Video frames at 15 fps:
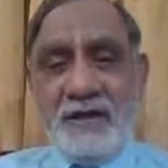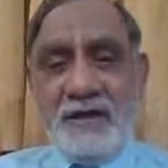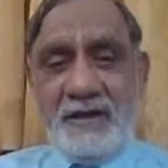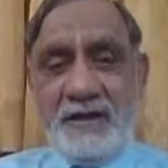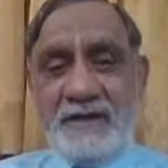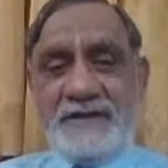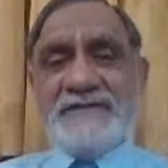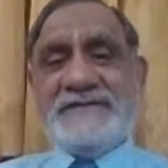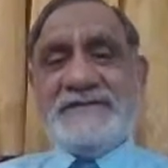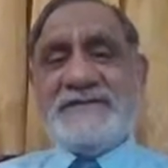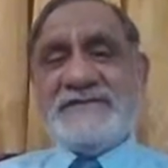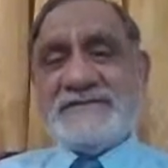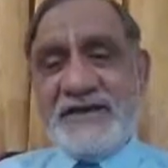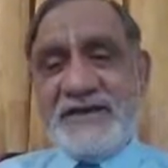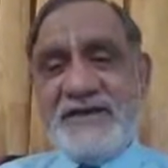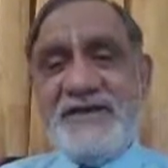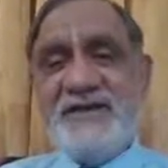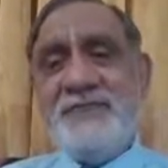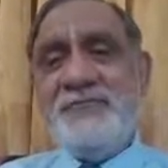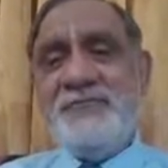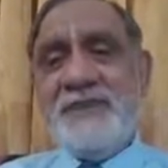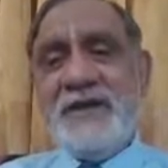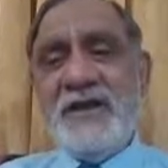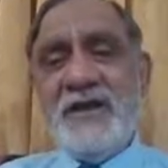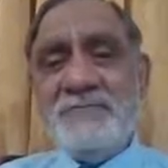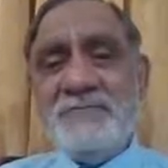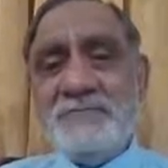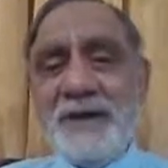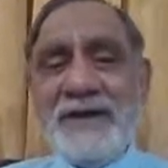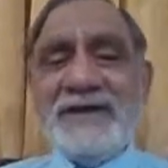it is study of
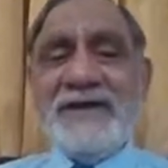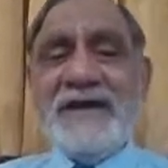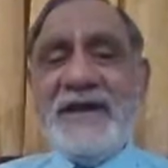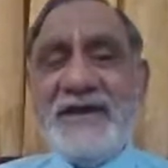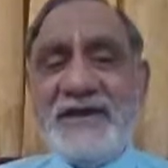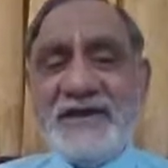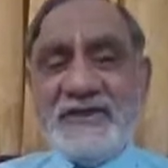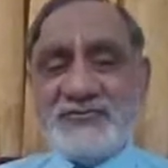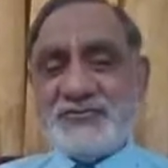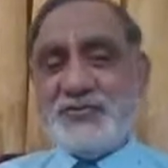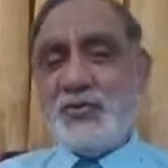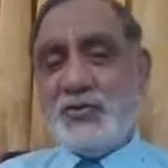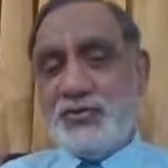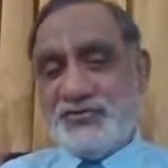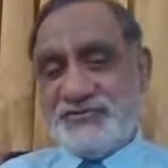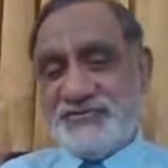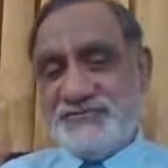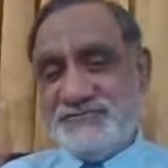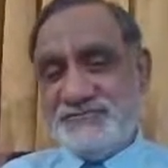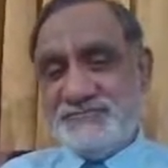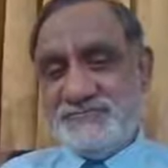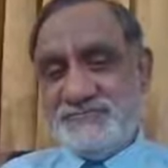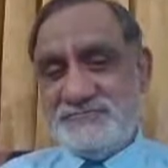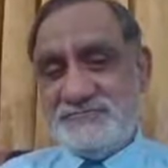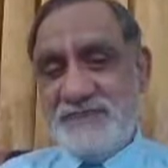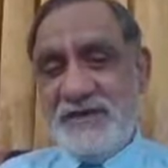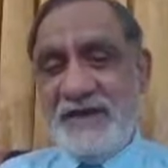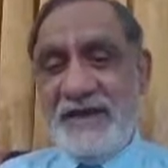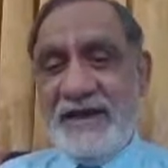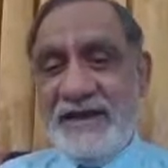meaning, but in discourse.
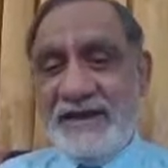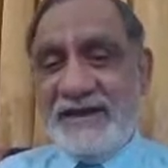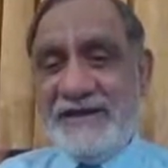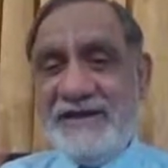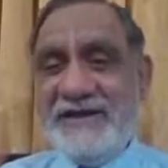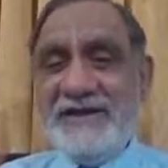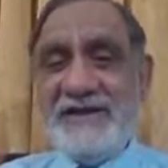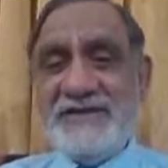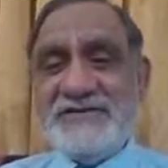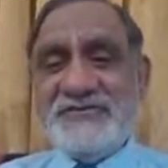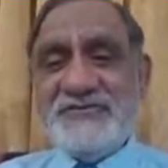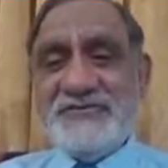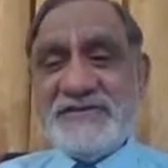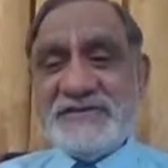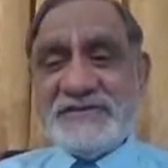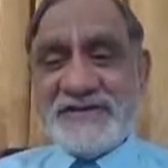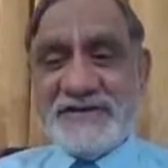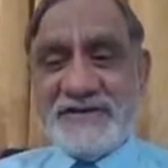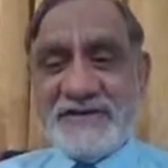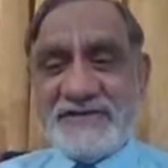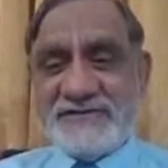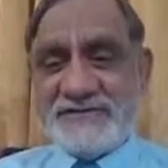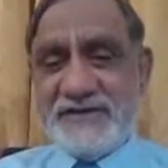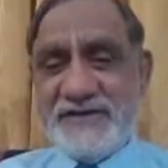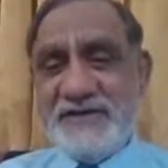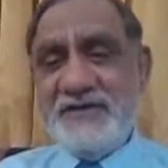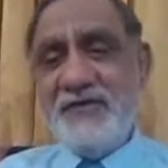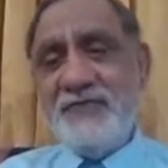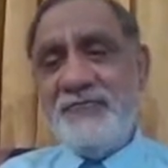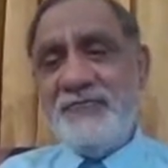It deals with the
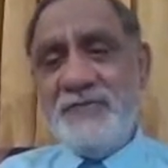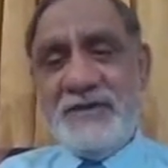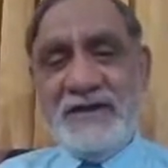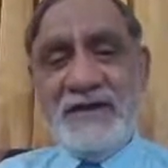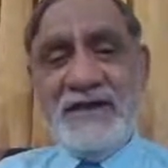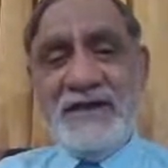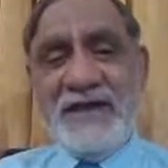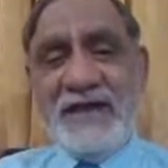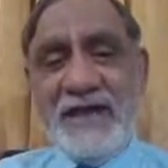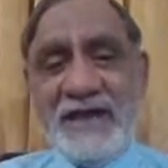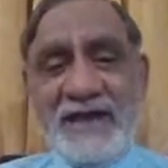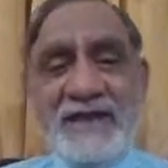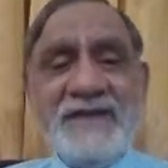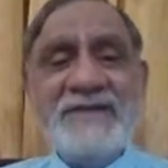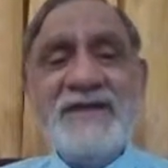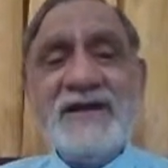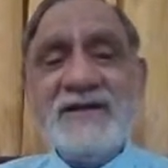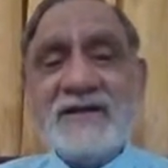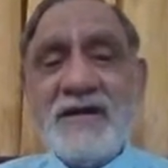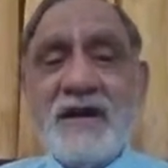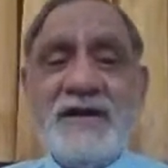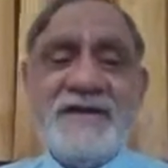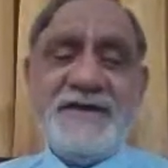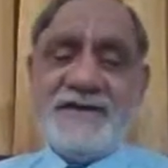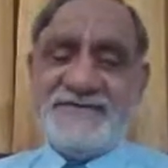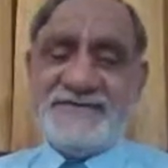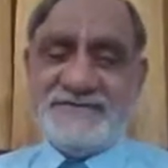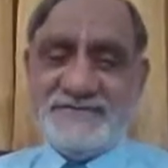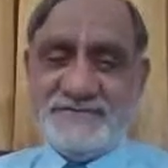study of meaning in the context.